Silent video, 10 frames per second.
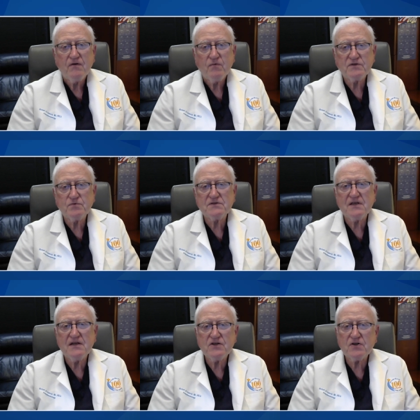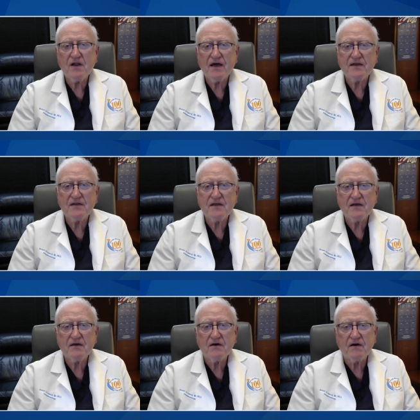which was the initial
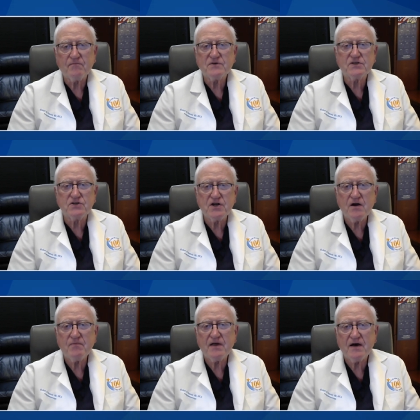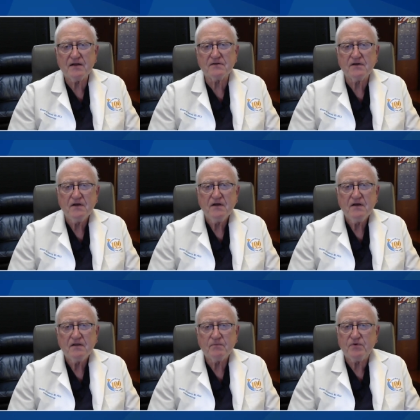idea of Mr. Jeremy Hunt,
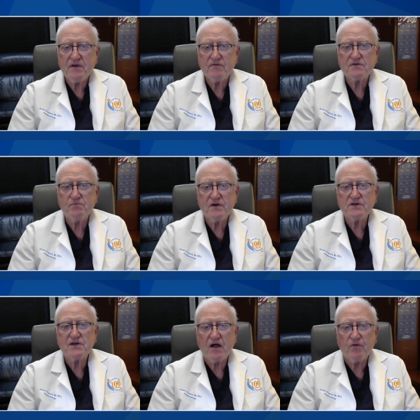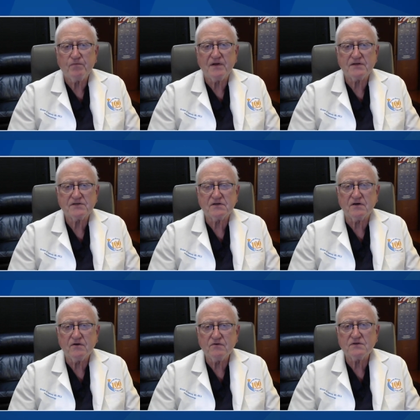the previous British Health Minister,
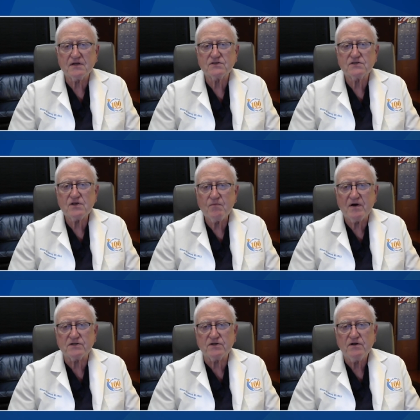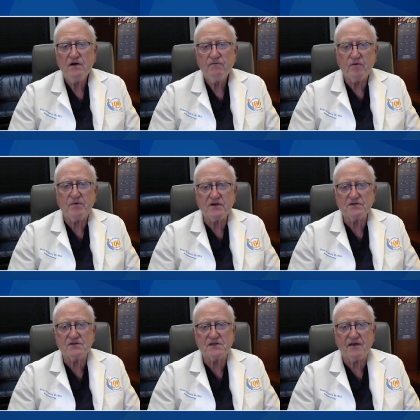who's done so much for
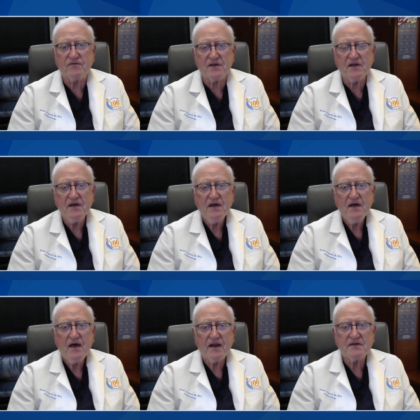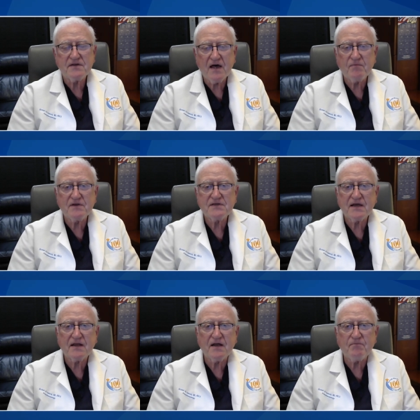patient safety, and has now been
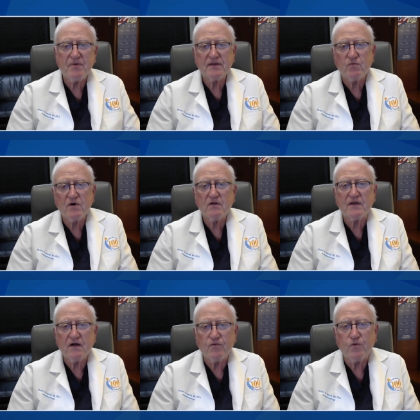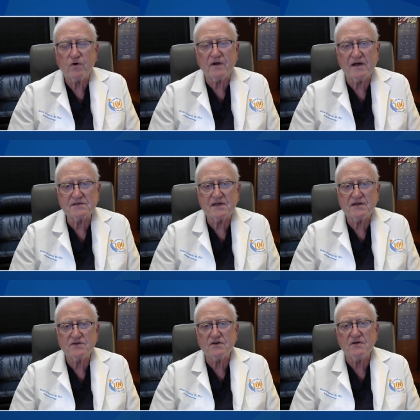taken up by the World Health
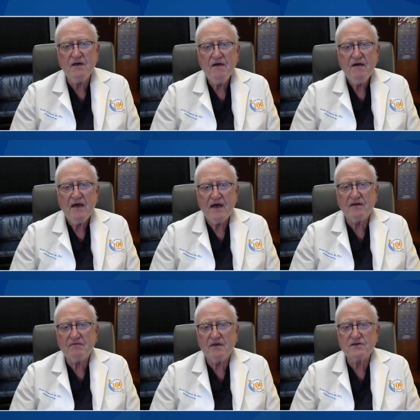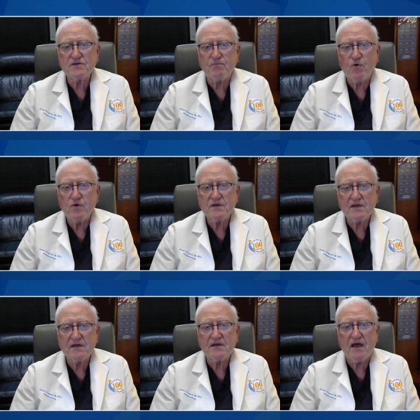Organization, and they're supporting
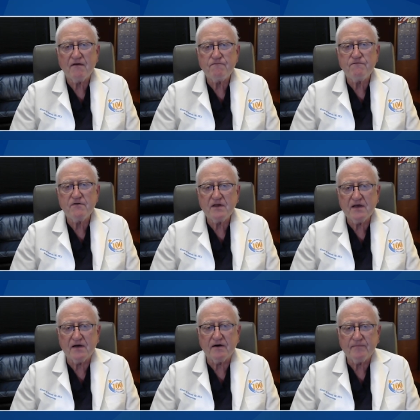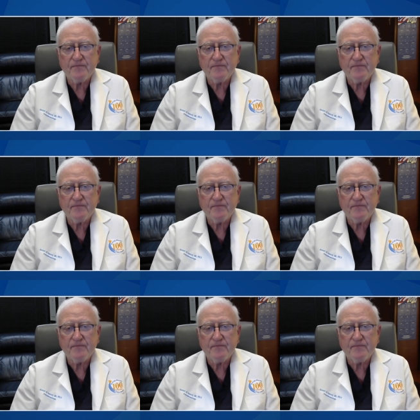it every year.